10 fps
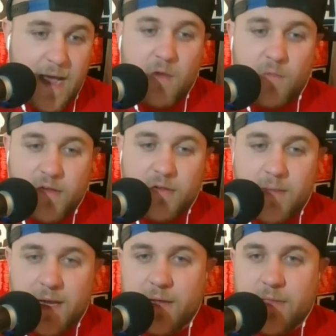at
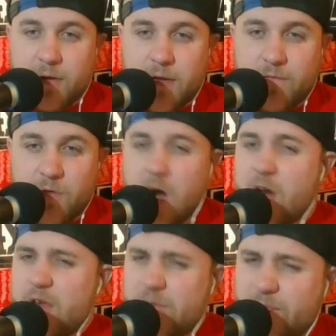WrestleMania 34.
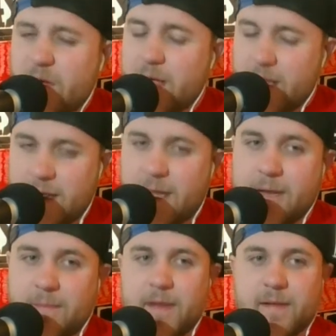Are you fucking
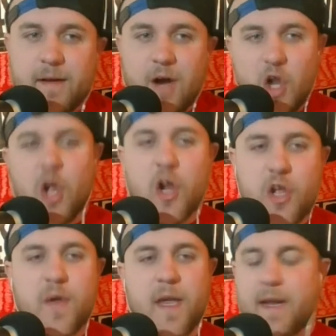kidding me? Are
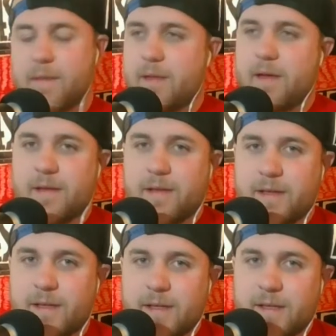you kidding me?
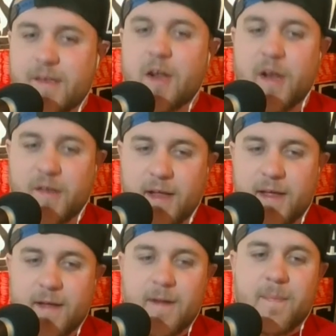Seriously.
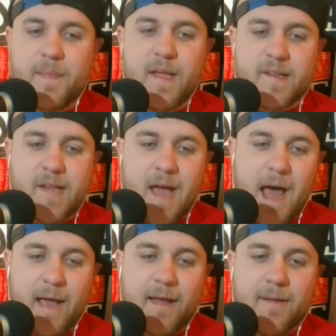This
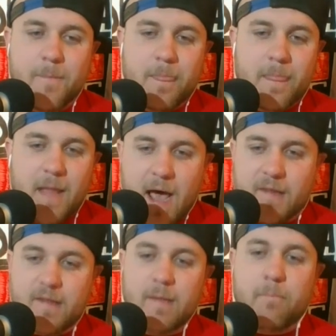guy
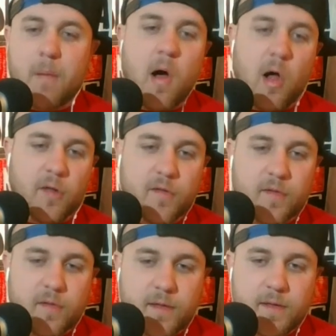has the
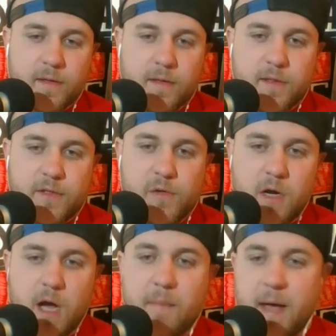balls to
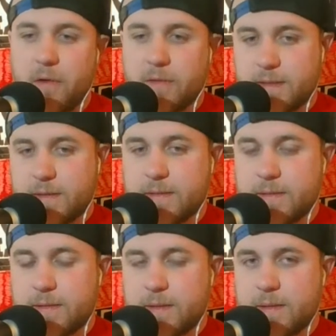come out
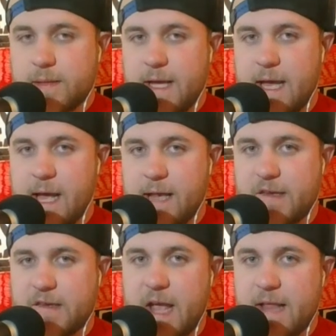and
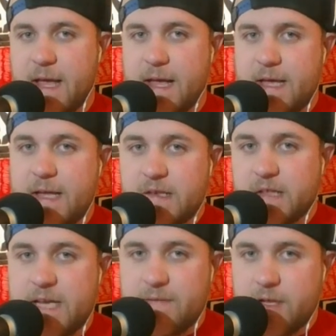say that he's
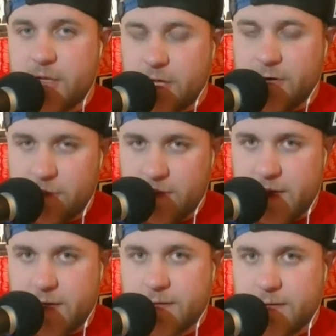leaving the
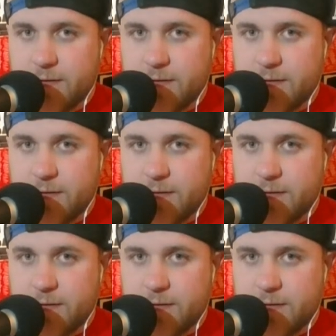WWE